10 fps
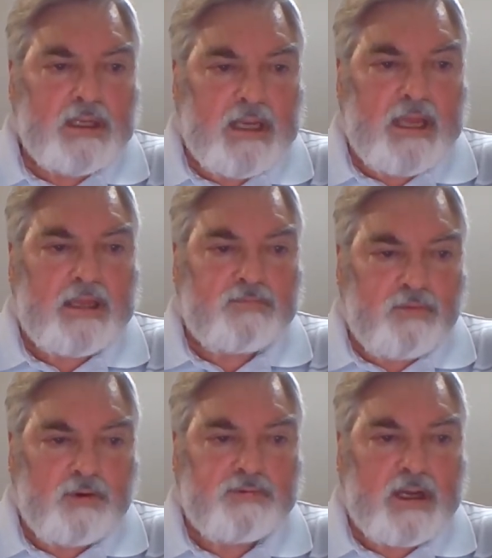last,
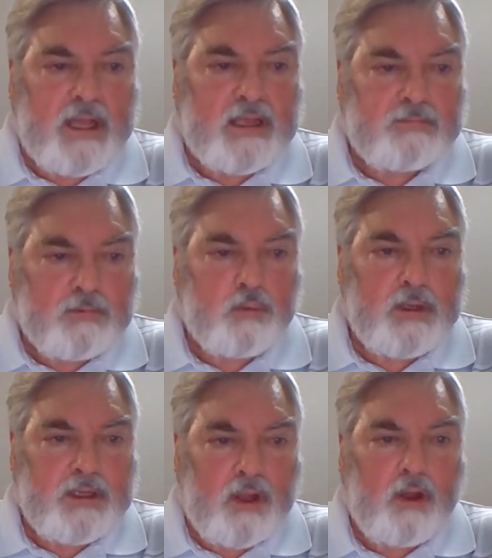first and last
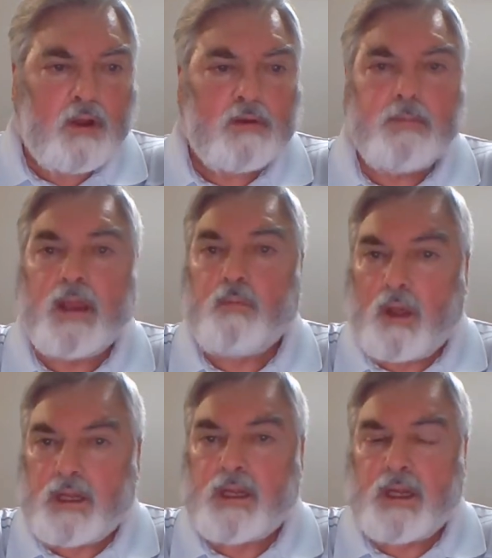between all, about
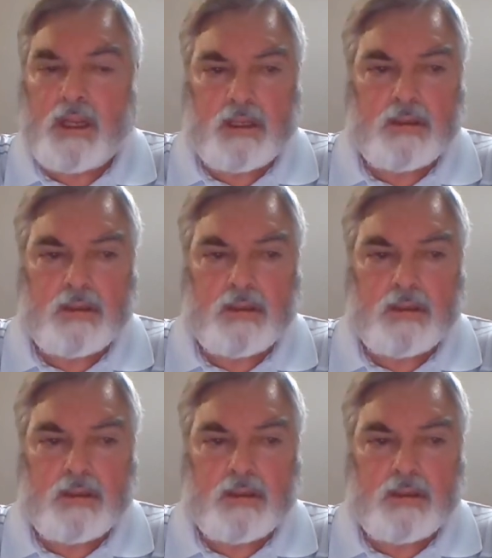1 in,